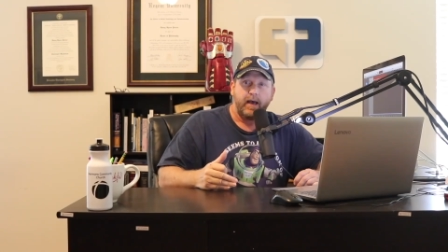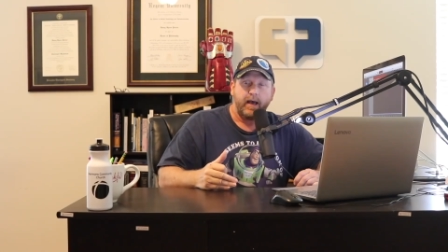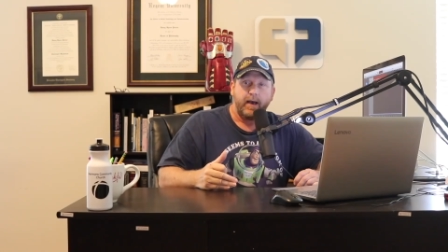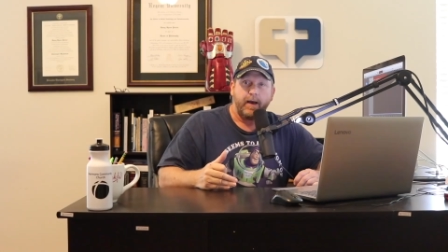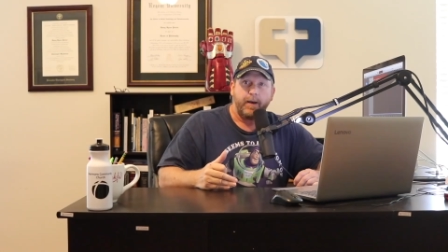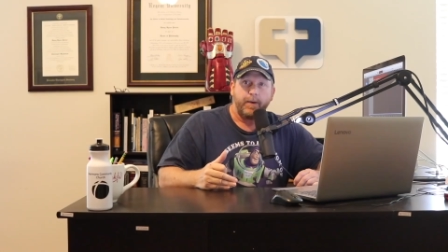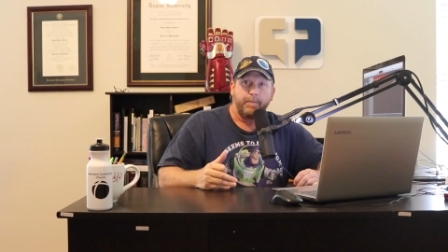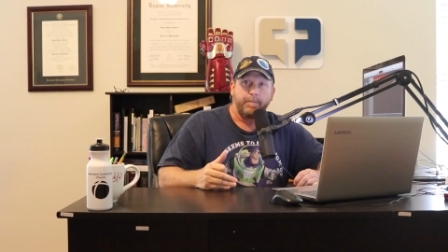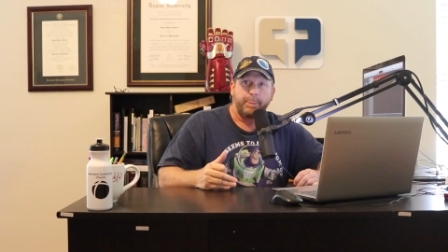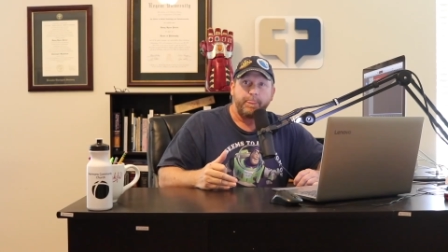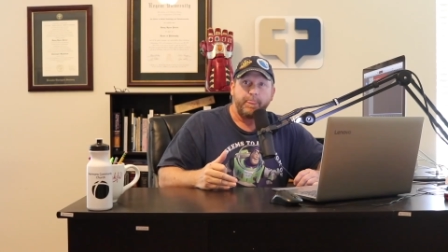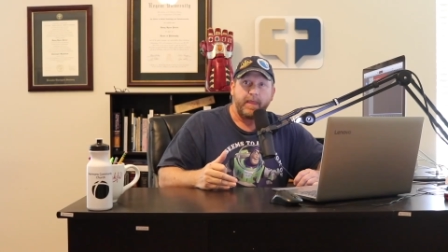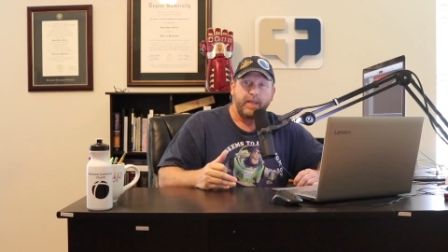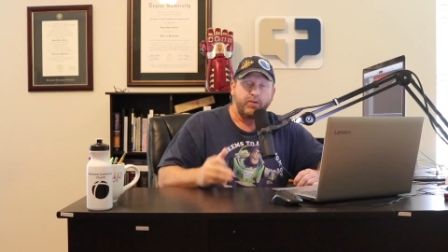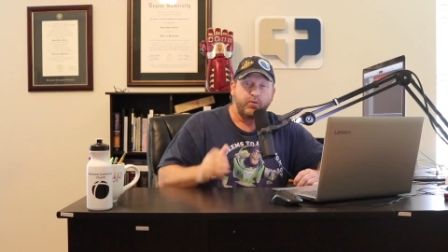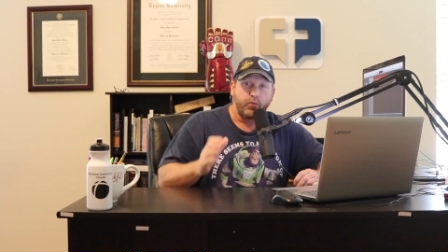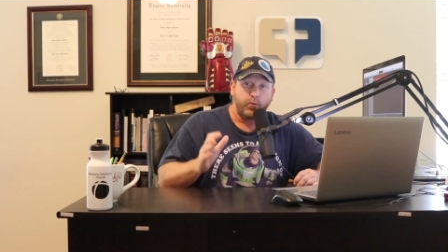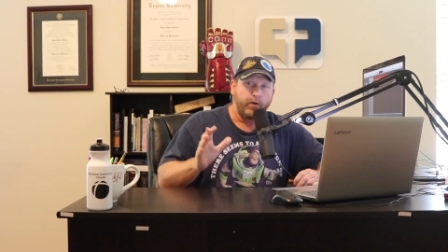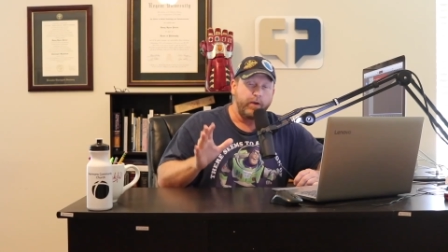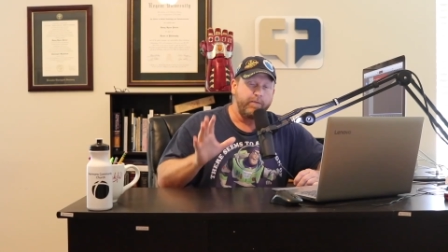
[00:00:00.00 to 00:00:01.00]
Um,
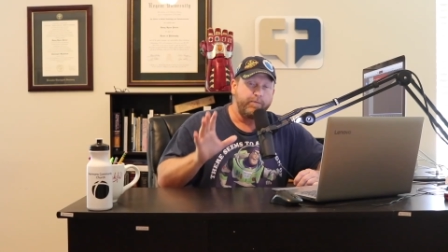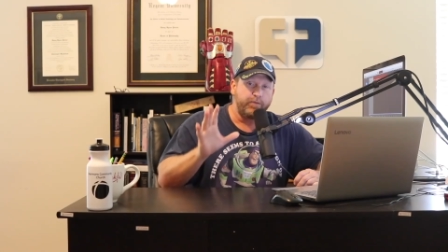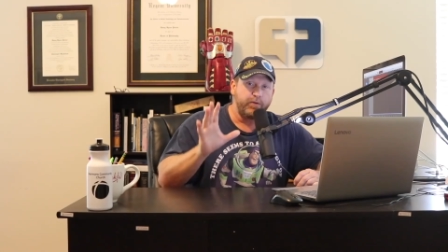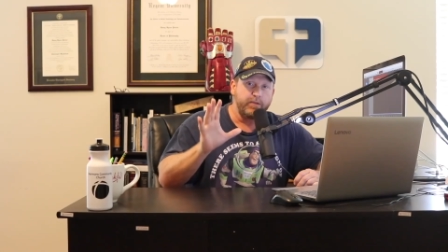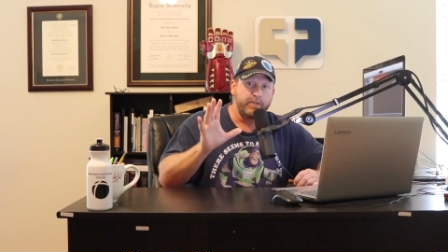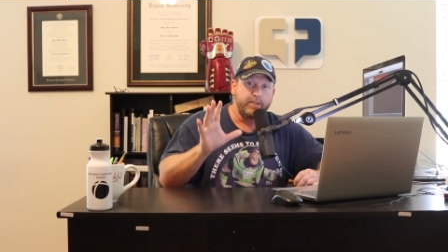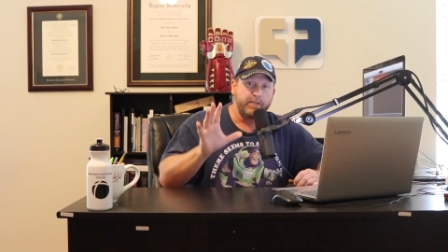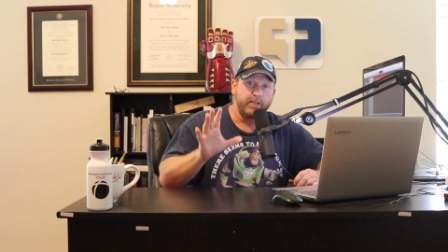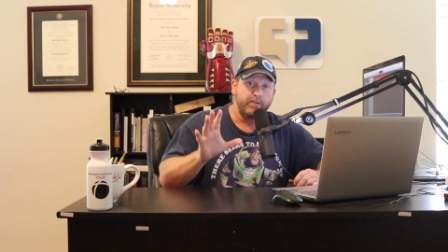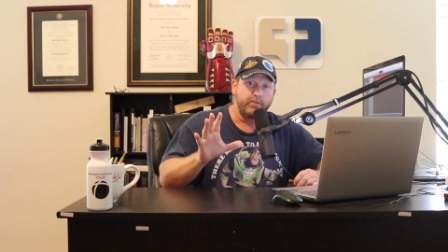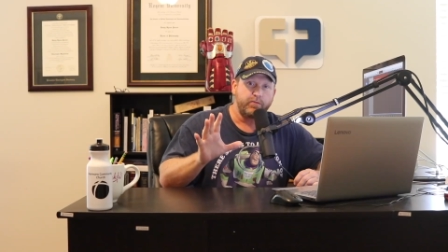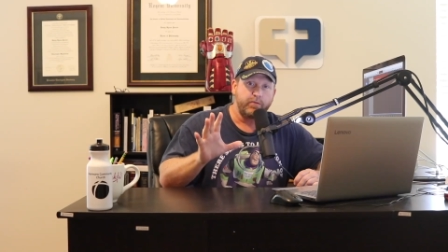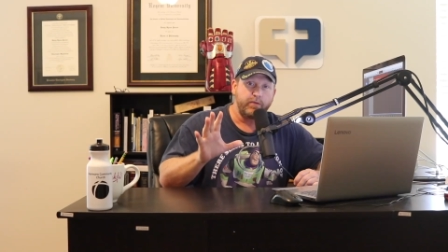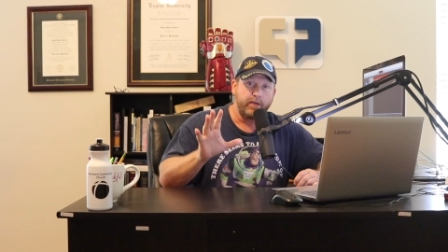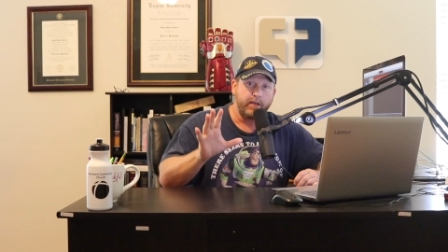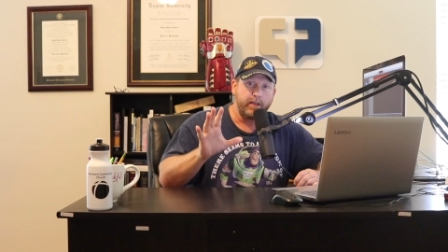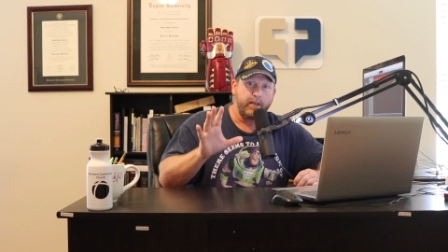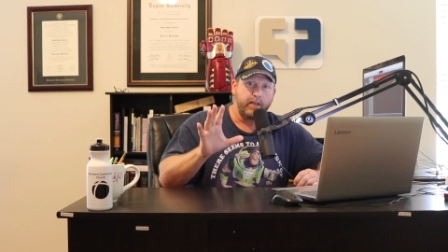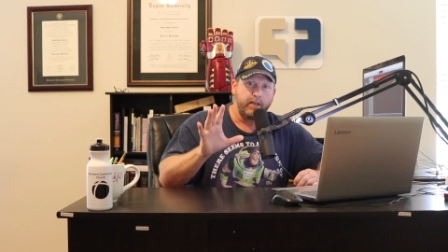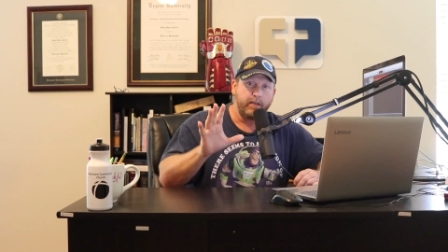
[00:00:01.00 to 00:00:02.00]
in 21st
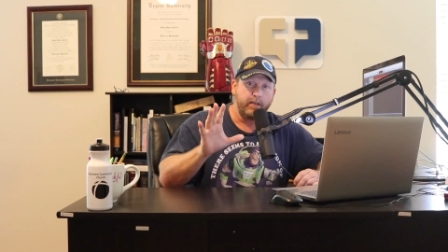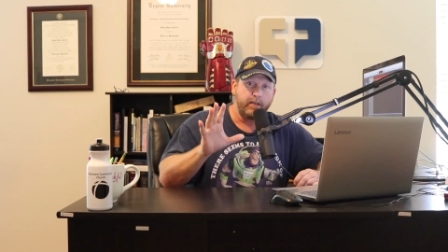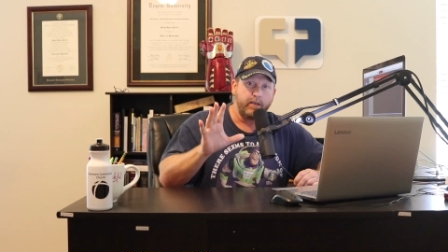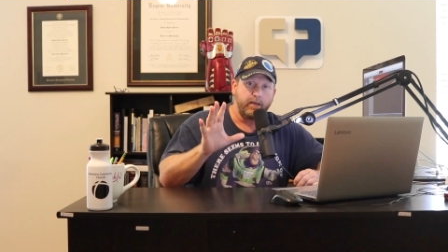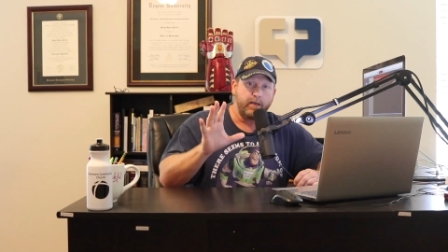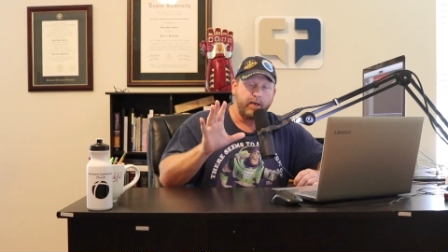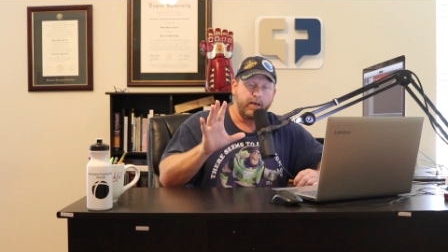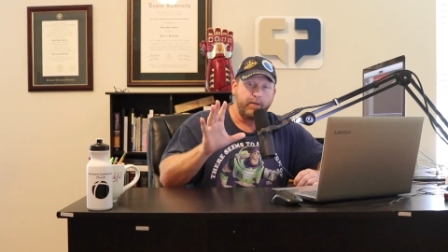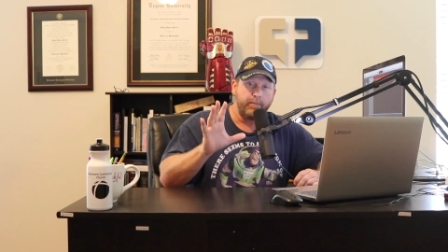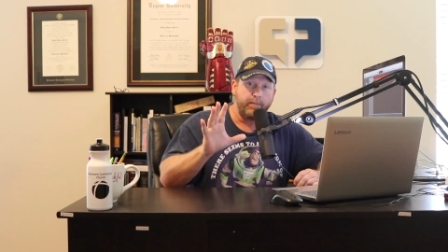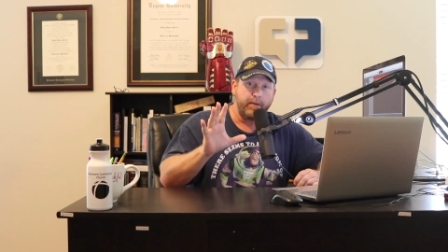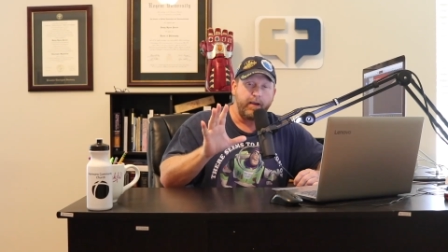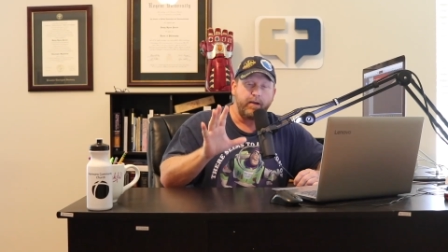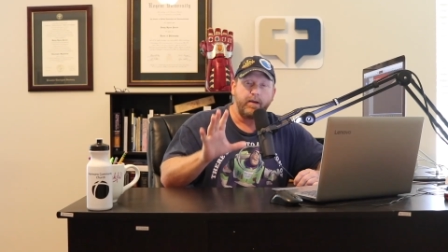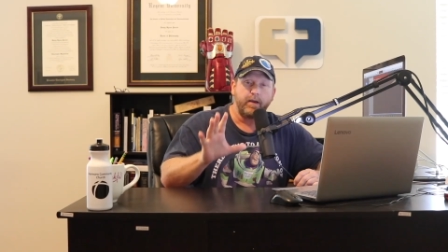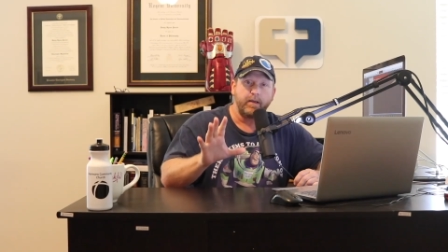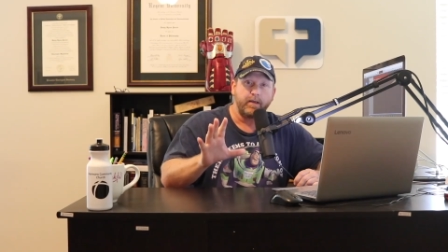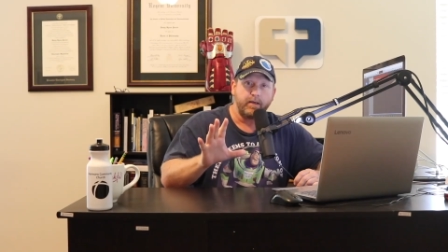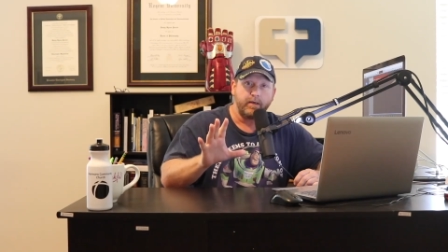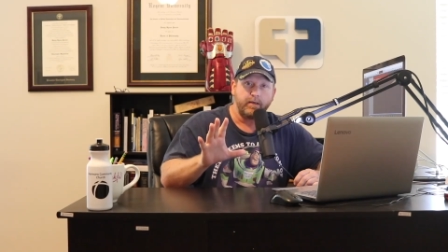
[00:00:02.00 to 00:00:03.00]
century
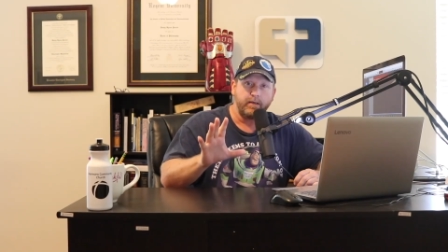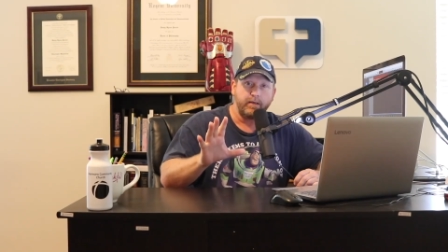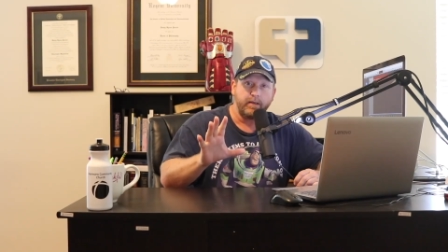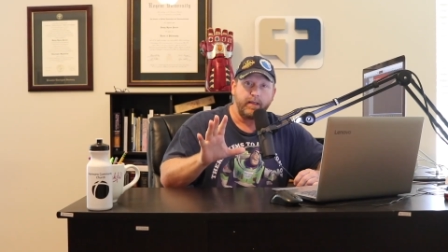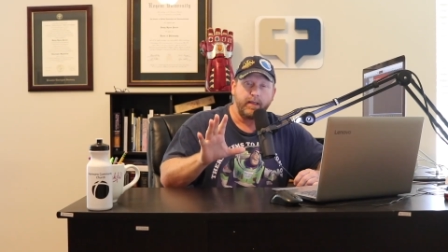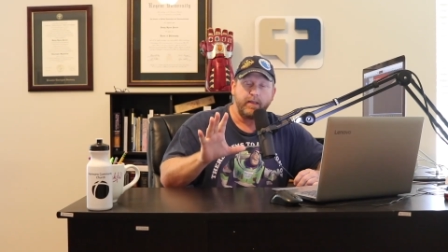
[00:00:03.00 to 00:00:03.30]
America,